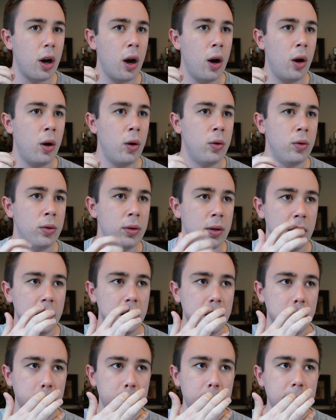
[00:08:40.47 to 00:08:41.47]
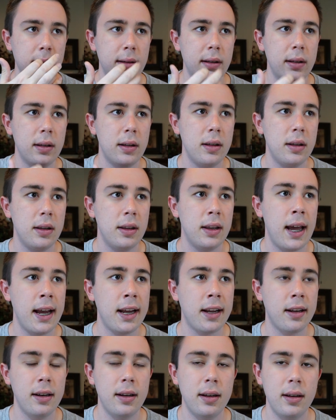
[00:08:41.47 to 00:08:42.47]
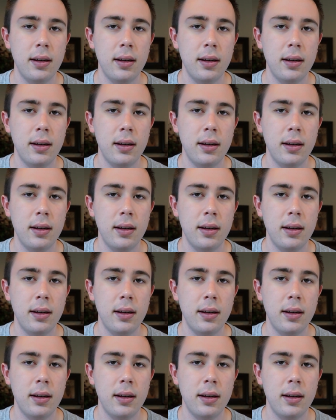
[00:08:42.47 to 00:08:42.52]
own, like,